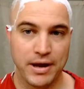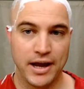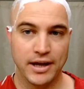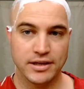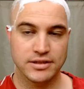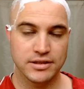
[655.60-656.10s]

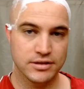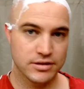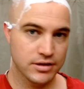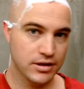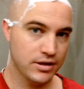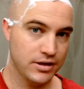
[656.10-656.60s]
pass
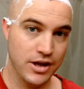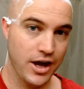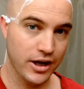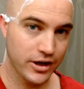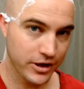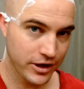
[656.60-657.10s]
is
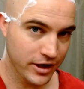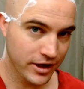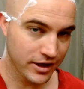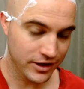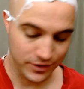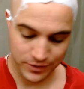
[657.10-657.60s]
not good,
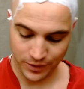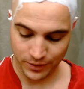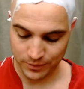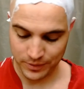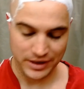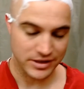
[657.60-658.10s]
you know
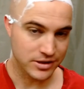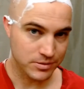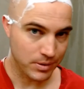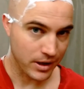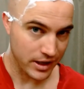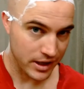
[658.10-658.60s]
the rest is
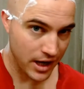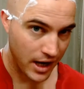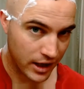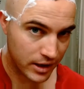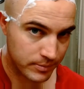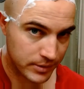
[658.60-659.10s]
probably
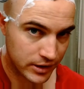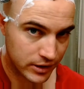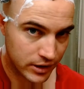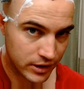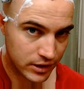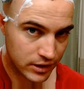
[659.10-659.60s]
not going to be
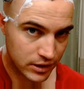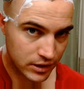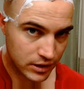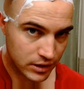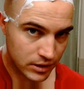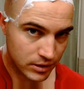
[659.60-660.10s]
good.
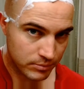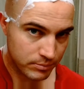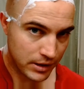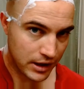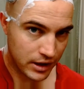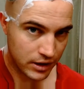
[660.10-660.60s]

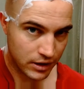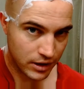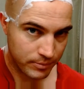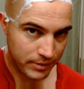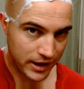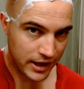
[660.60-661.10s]
But on my